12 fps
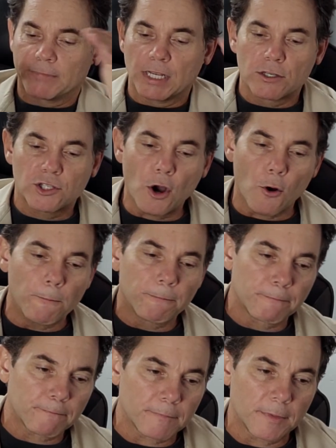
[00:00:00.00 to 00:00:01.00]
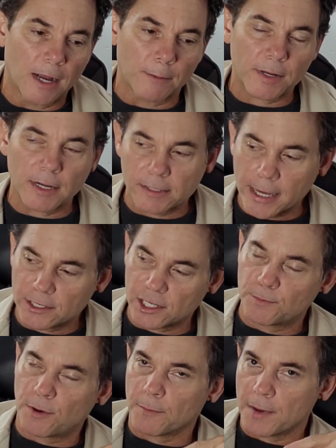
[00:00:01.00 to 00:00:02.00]
So I'm going to test
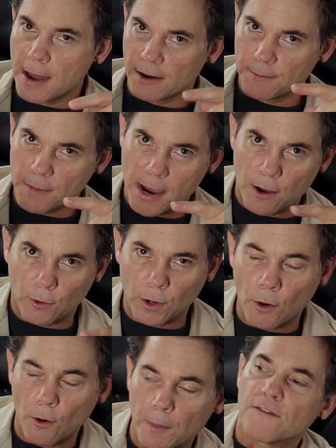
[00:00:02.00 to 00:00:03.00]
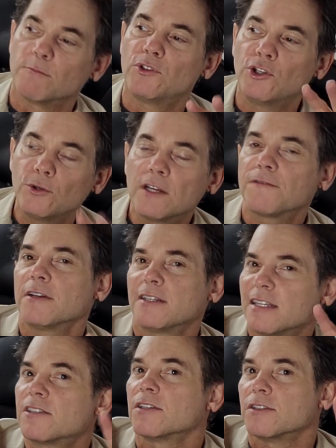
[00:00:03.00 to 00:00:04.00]
this puppy out in my own home from 2 different
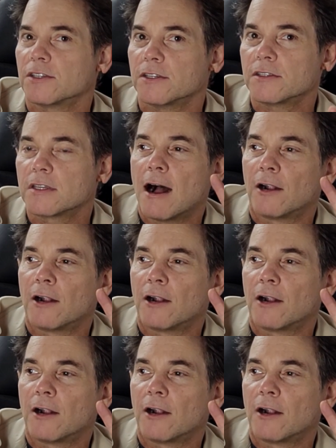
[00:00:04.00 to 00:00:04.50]
distances